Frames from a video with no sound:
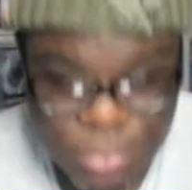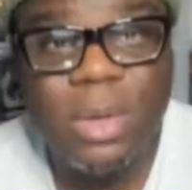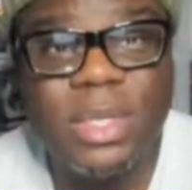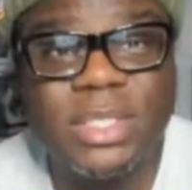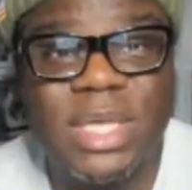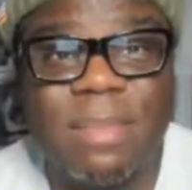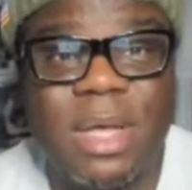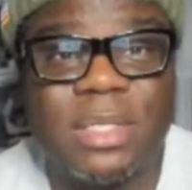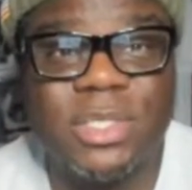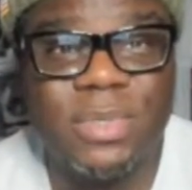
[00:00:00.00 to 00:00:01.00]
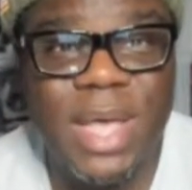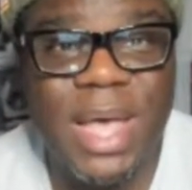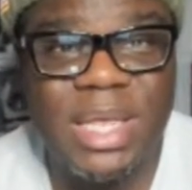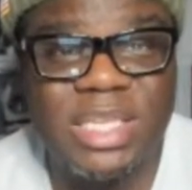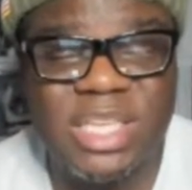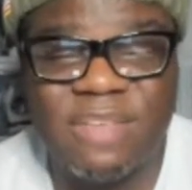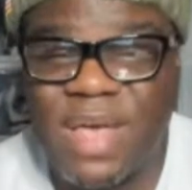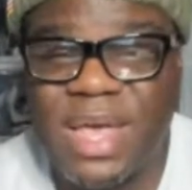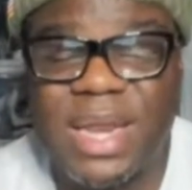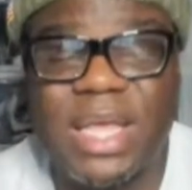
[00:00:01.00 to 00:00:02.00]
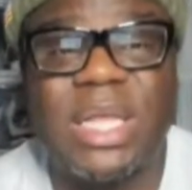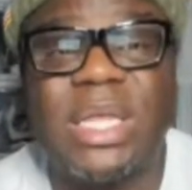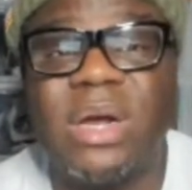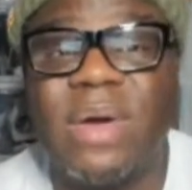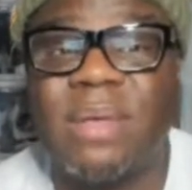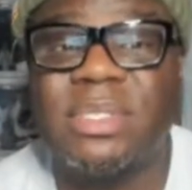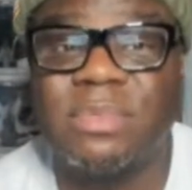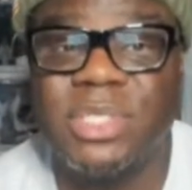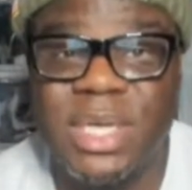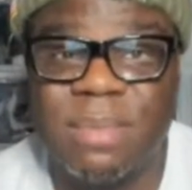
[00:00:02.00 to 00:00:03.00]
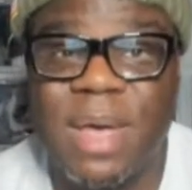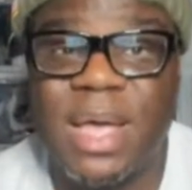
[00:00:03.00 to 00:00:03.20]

only time I'll do that is if I gotta clear out some shit in my